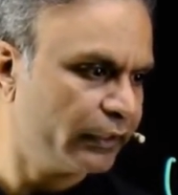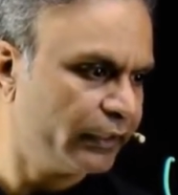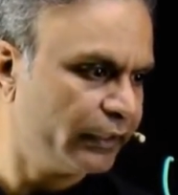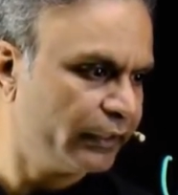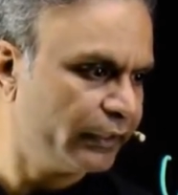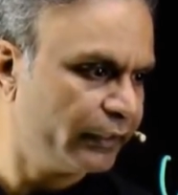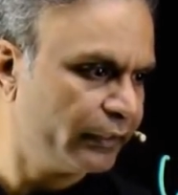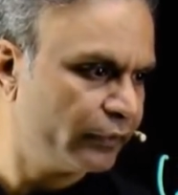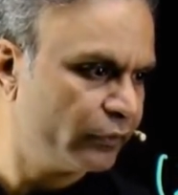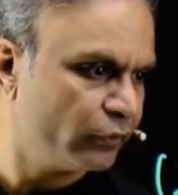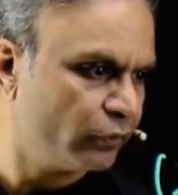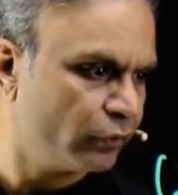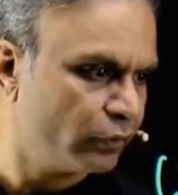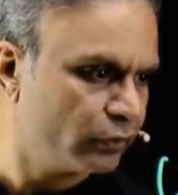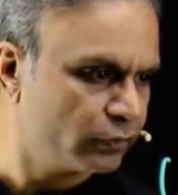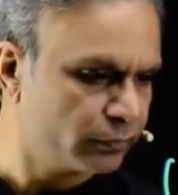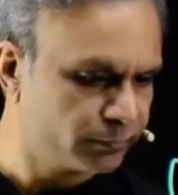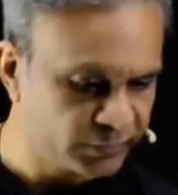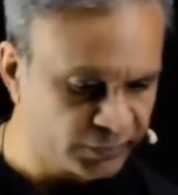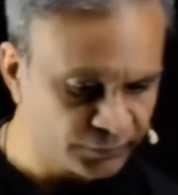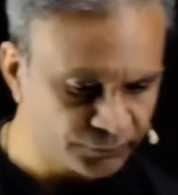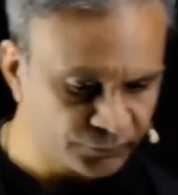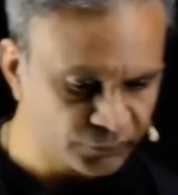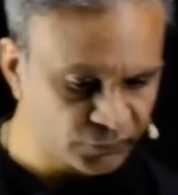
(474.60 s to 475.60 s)
A
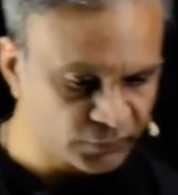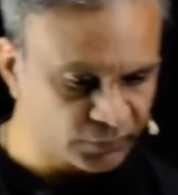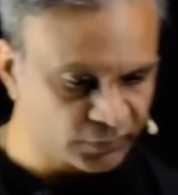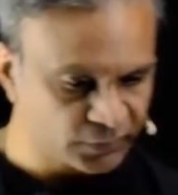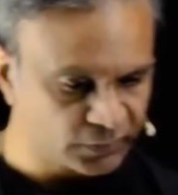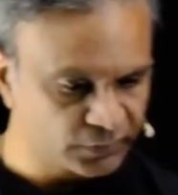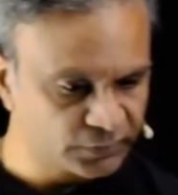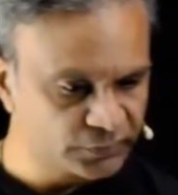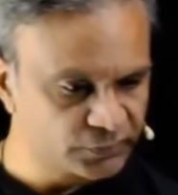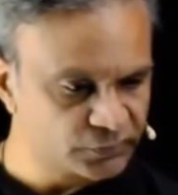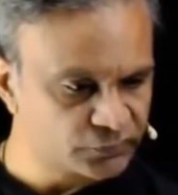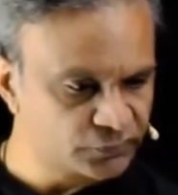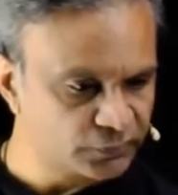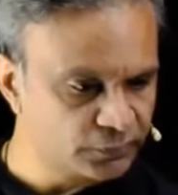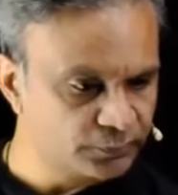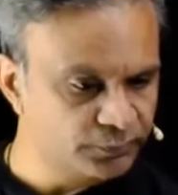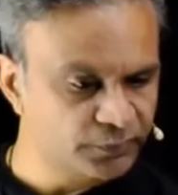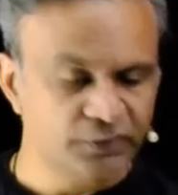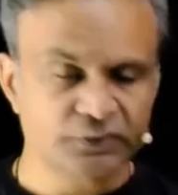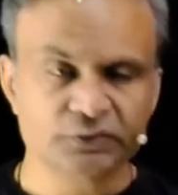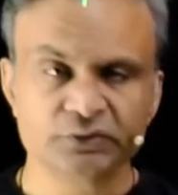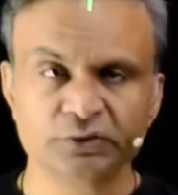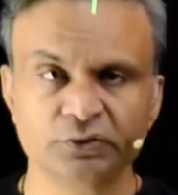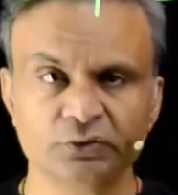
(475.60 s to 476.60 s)
dot B. This will
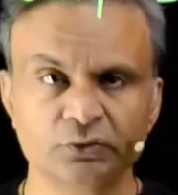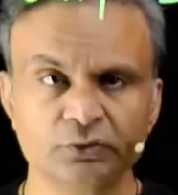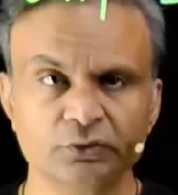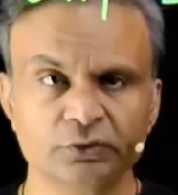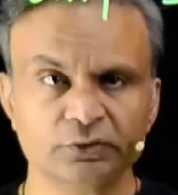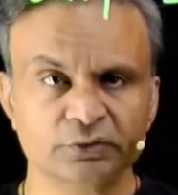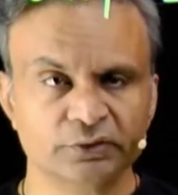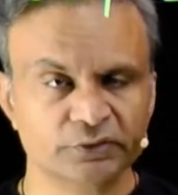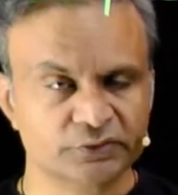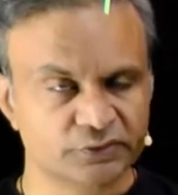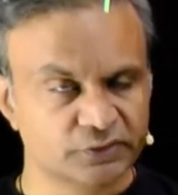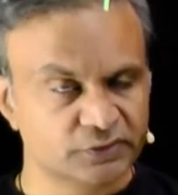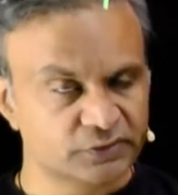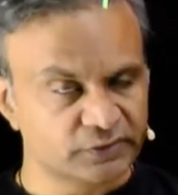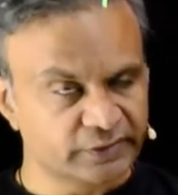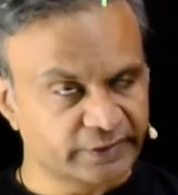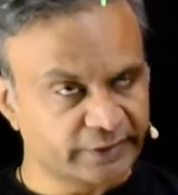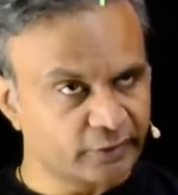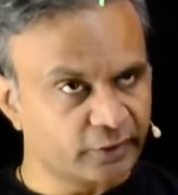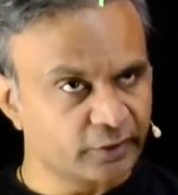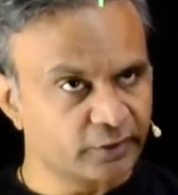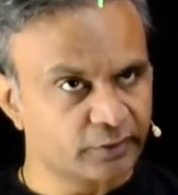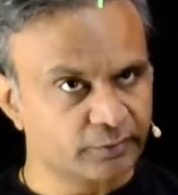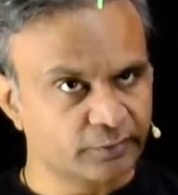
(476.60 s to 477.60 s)
be 0. This is
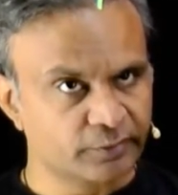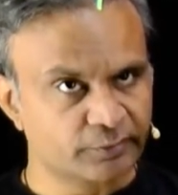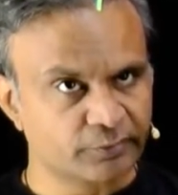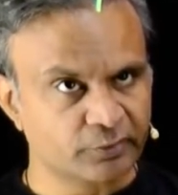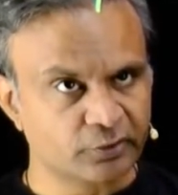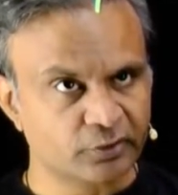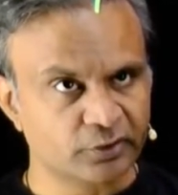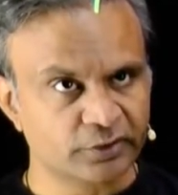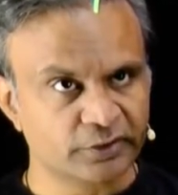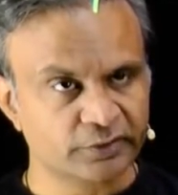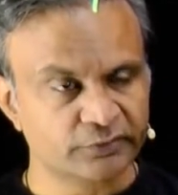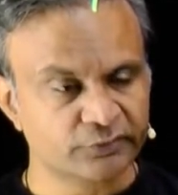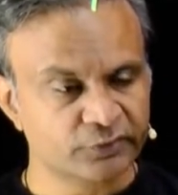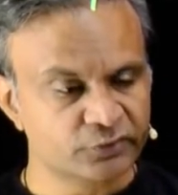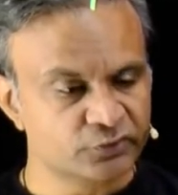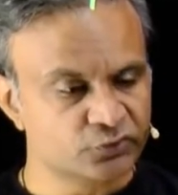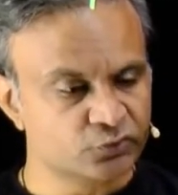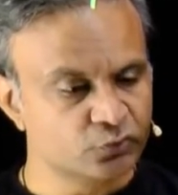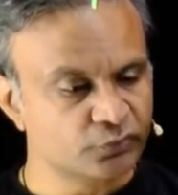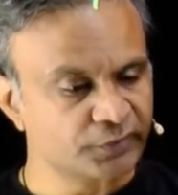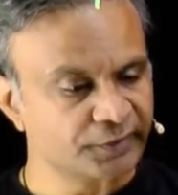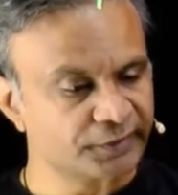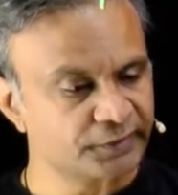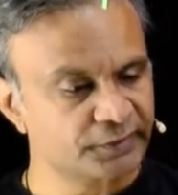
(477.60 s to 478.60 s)
scalar triple product in which
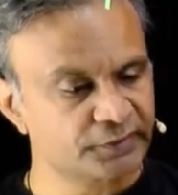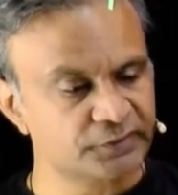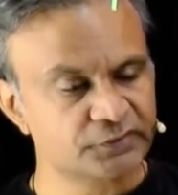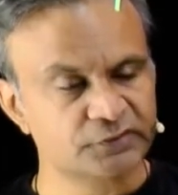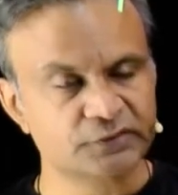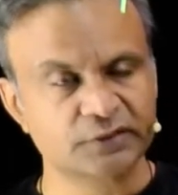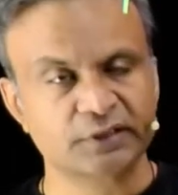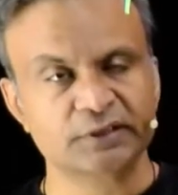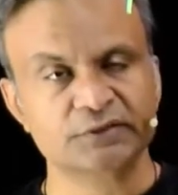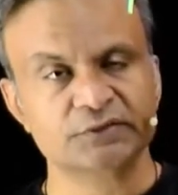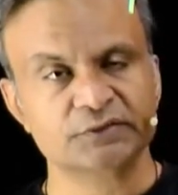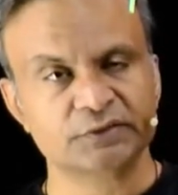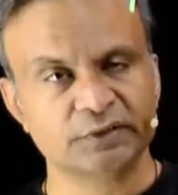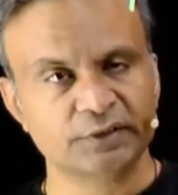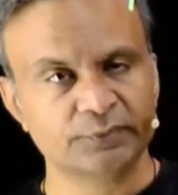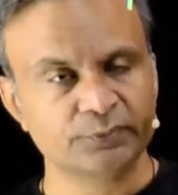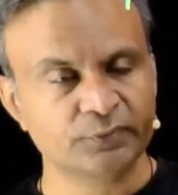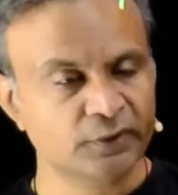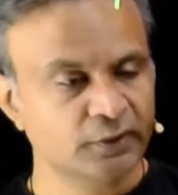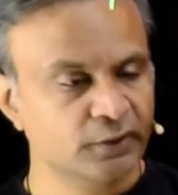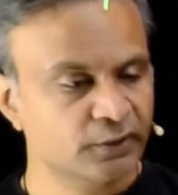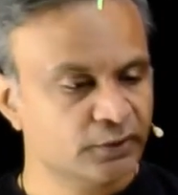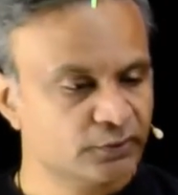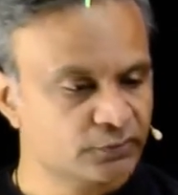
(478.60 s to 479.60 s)
two vectors are same.
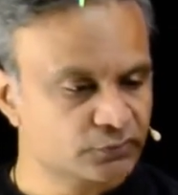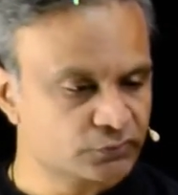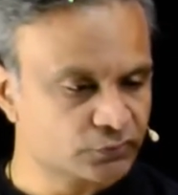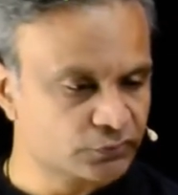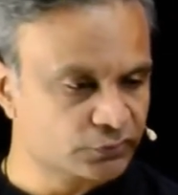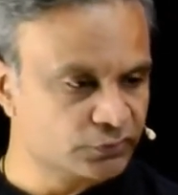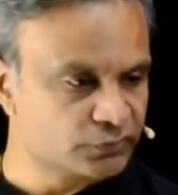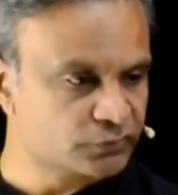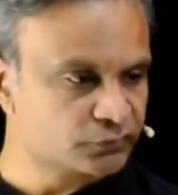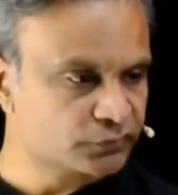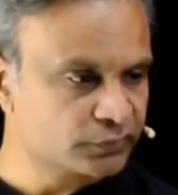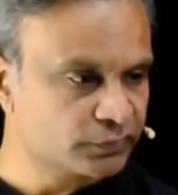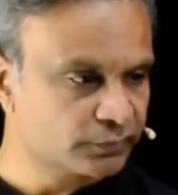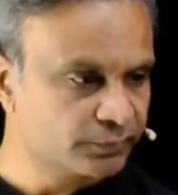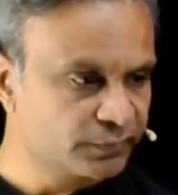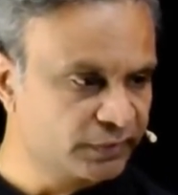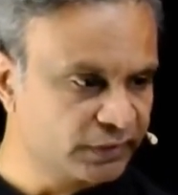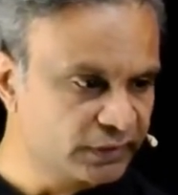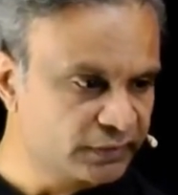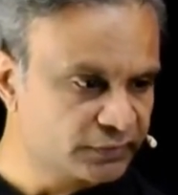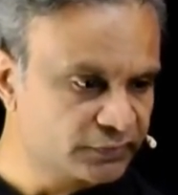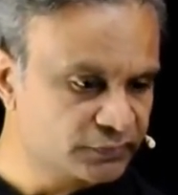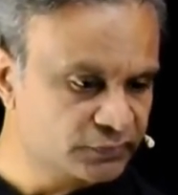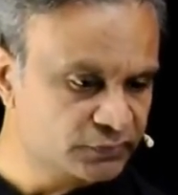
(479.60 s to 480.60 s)
So this will
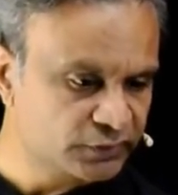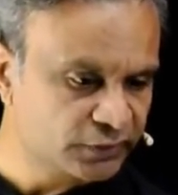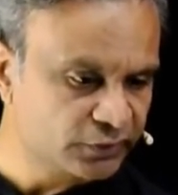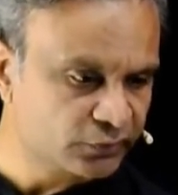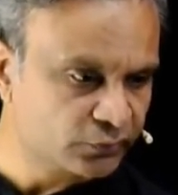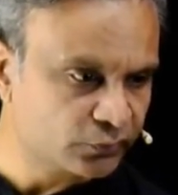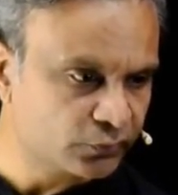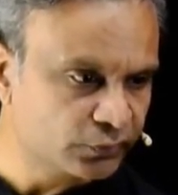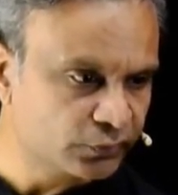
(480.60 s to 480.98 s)
be 0.